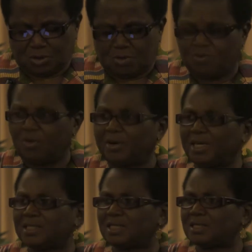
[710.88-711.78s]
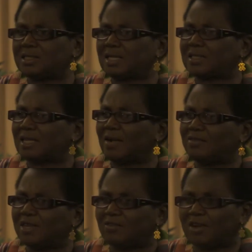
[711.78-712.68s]
For reasons that
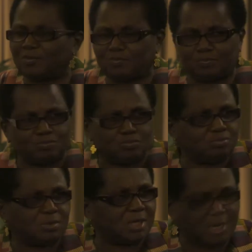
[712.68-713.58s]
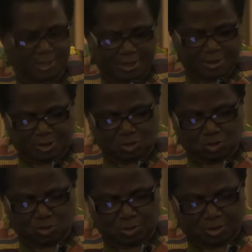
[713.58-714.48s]
I've never clearly
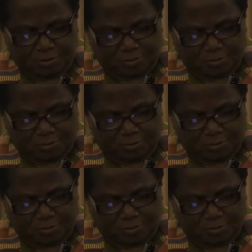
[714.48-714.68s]
understood,